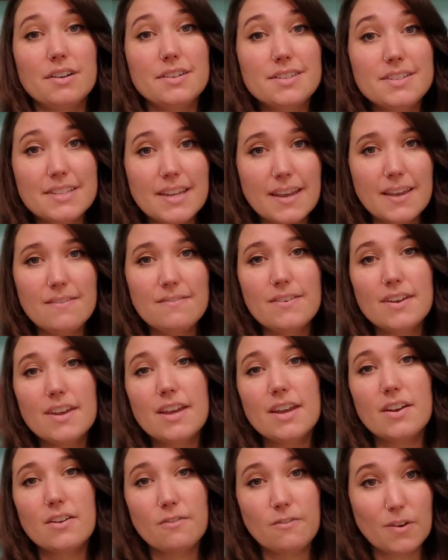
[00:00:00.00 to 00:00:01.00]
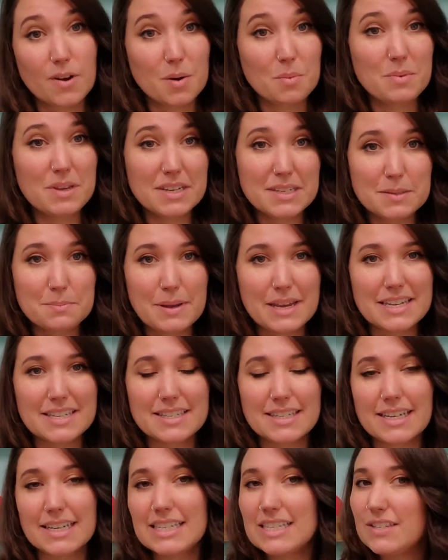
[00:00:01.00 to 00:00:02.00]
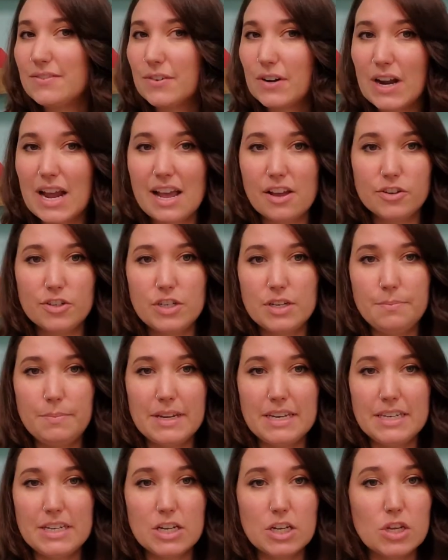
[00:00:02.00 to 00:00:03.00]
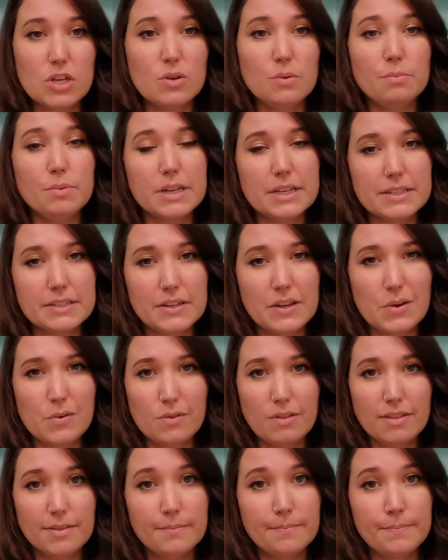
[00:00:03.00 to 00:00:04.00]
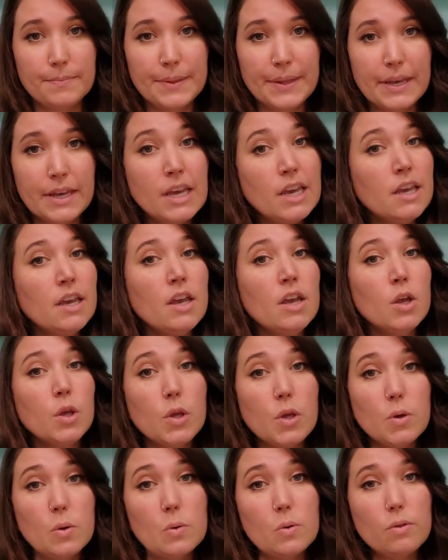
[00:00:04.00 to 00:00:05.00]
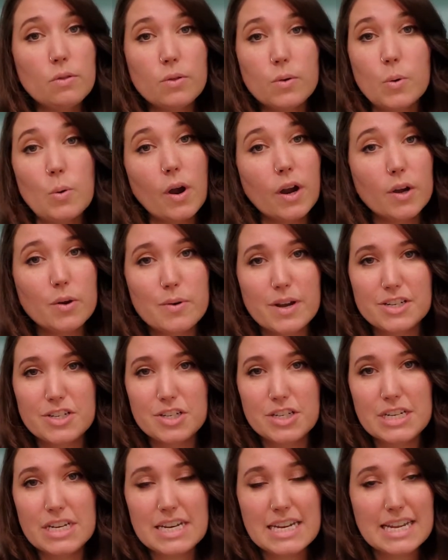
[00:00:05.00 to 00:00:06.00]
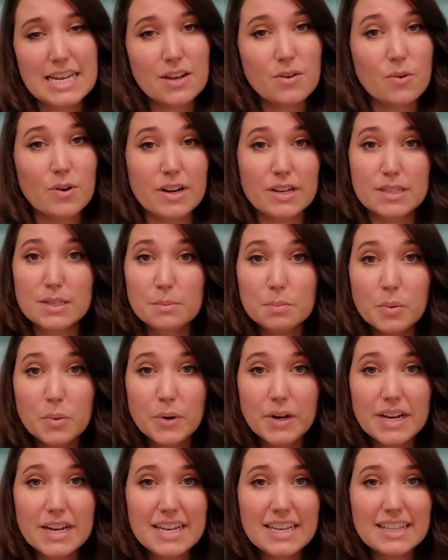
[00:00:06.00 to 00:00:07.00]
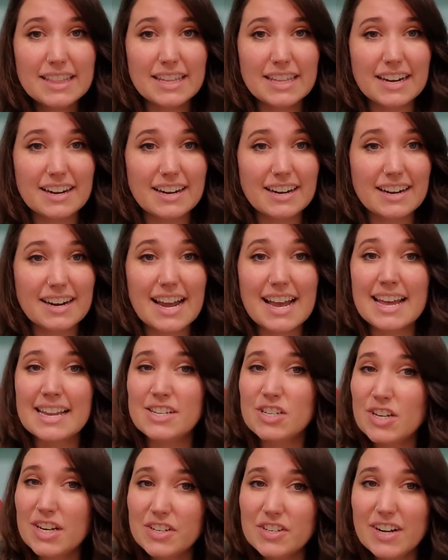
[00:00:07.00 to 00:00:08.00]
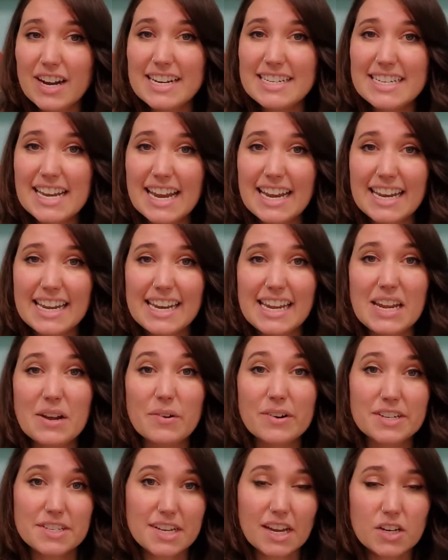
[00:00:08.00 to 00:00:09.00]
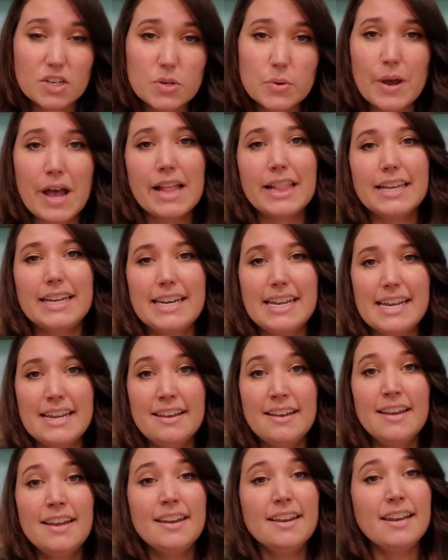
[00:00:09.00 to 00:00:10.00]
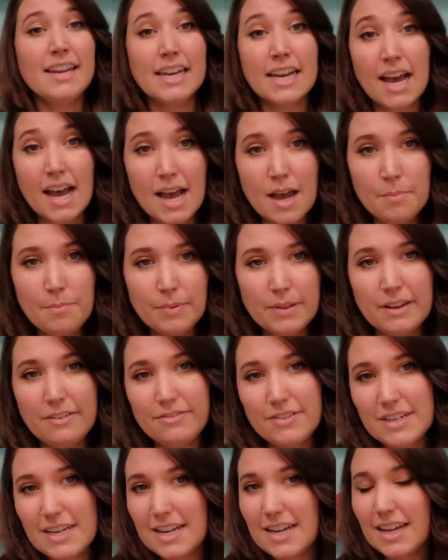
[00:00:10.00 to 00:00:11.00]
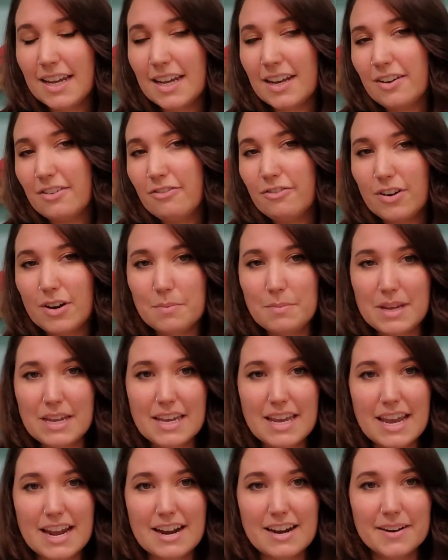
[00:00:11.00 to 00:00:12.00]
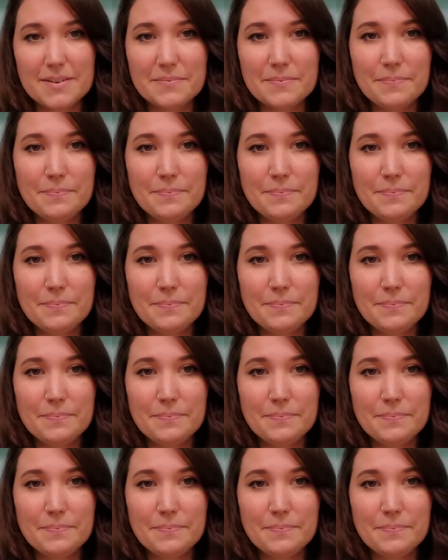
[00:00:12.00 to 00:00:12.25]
safe and affirming spaces for LGBTQ plus youth. Youth who are questioning or exploring their gender identity or sexuality need uplifting and affirming care.